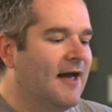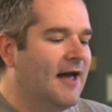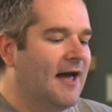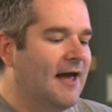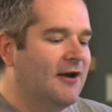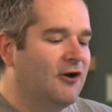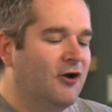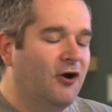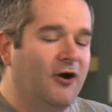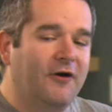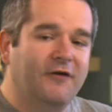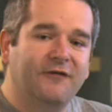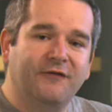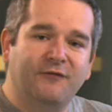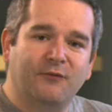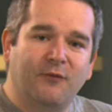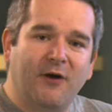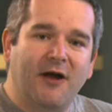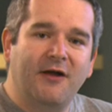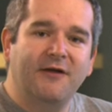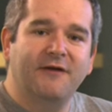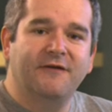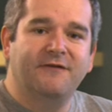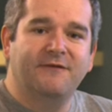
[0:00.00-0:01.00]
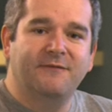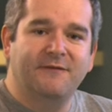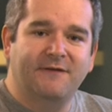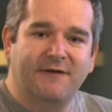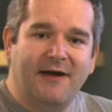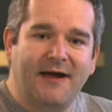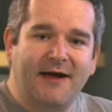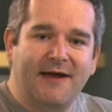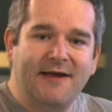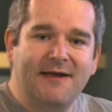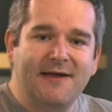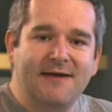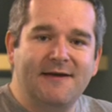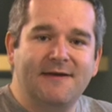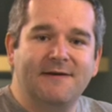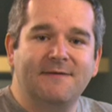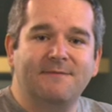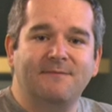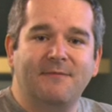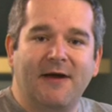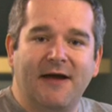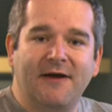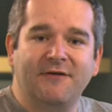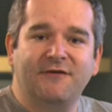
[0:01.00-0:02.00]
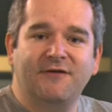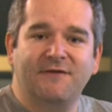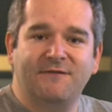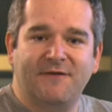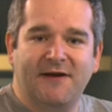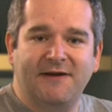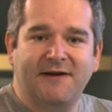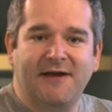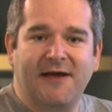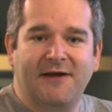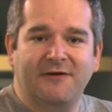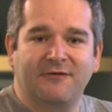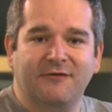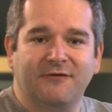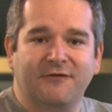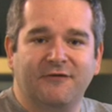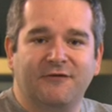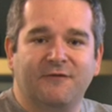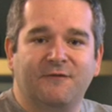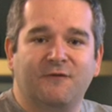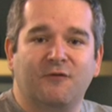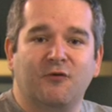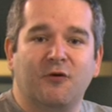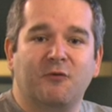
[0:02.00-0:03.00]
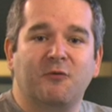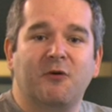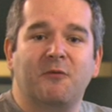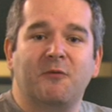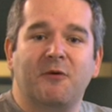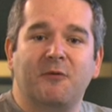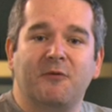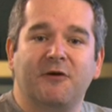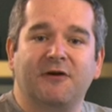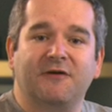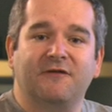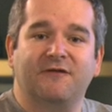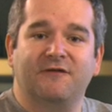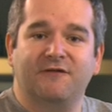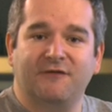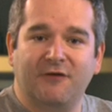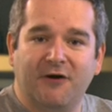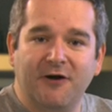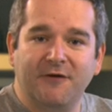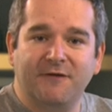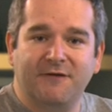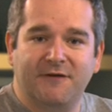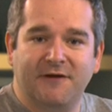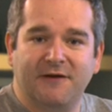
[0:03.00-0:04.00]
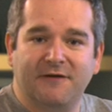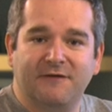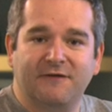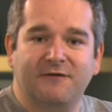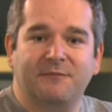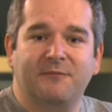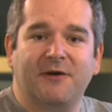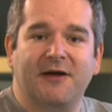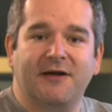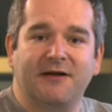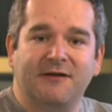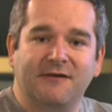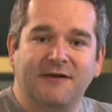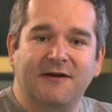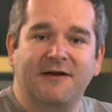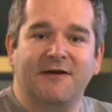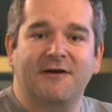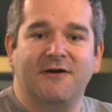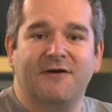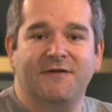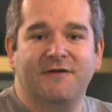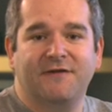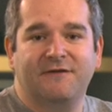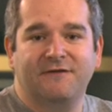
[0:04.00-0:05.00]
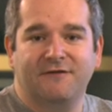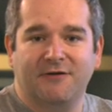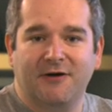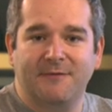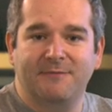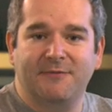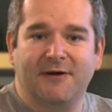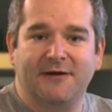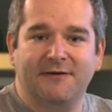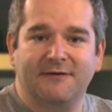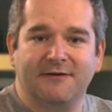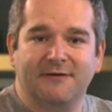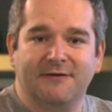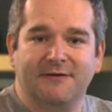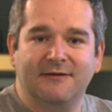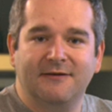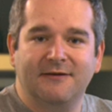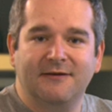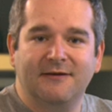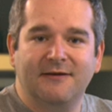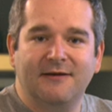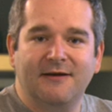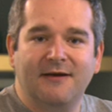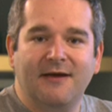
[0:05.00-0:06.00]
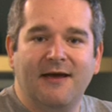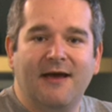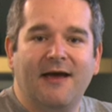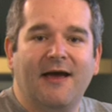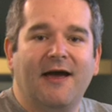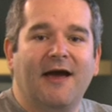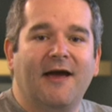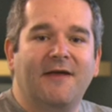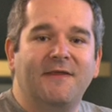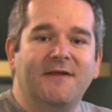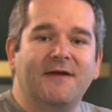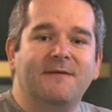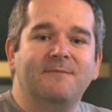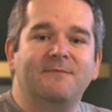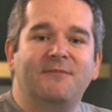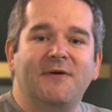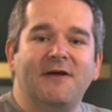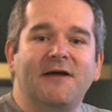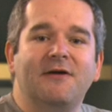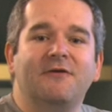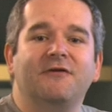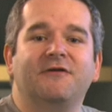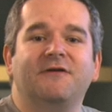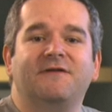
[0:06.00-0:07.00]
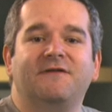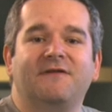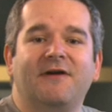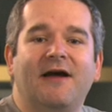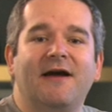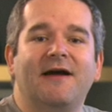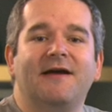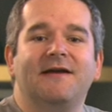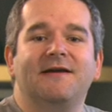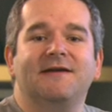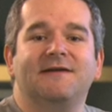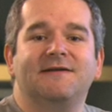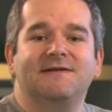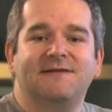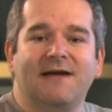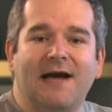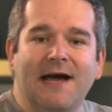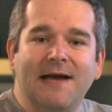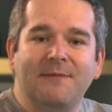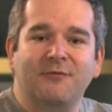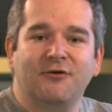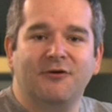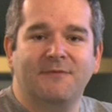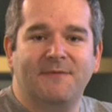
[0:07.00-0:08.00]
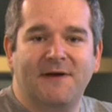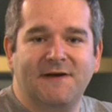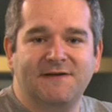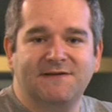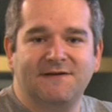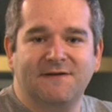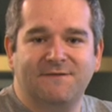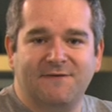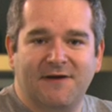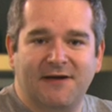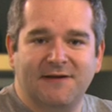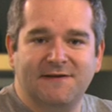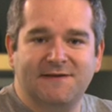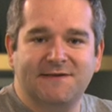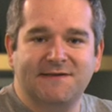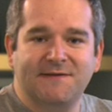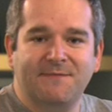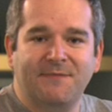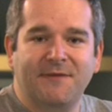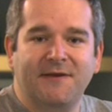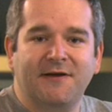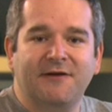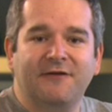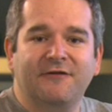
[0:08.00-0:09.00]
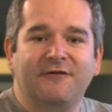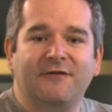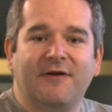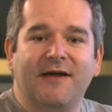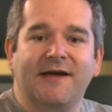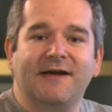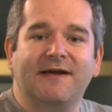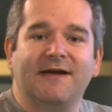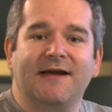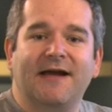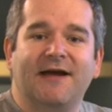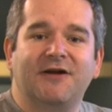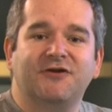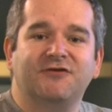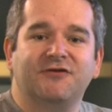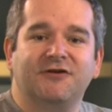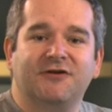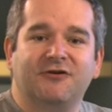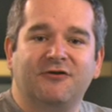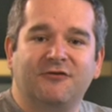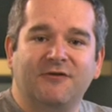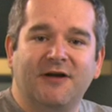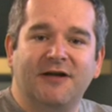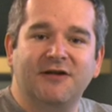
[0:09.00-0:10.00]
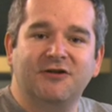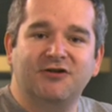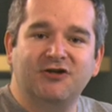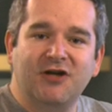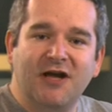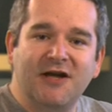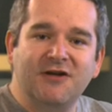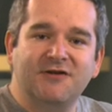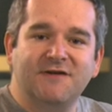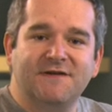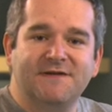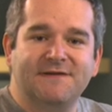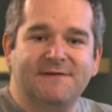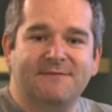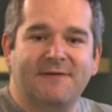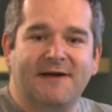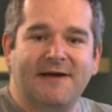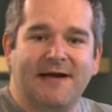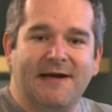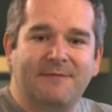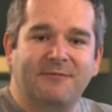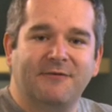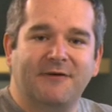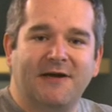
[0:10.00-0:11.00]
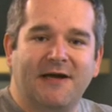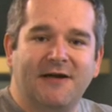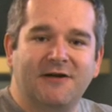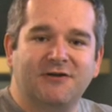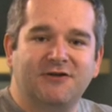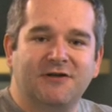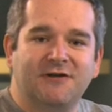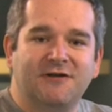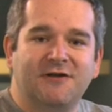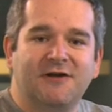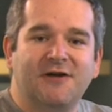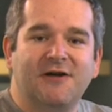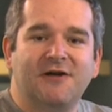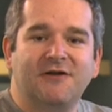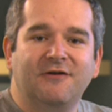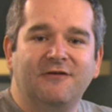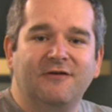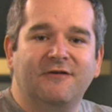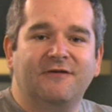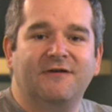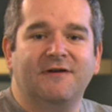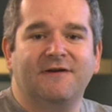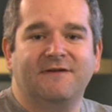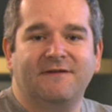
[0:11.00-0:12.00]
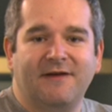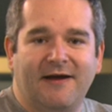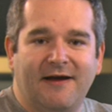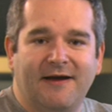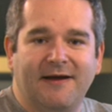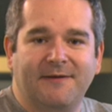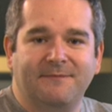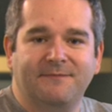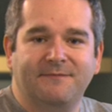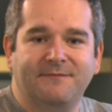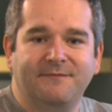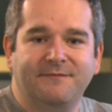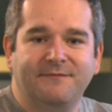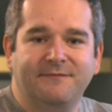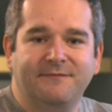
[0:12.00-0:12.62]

and all, as well as tie in mouse event handlers for when we want to start this by clicking on the start button, and then be able to tie in timer-based events so I can actually create changes in my application using time.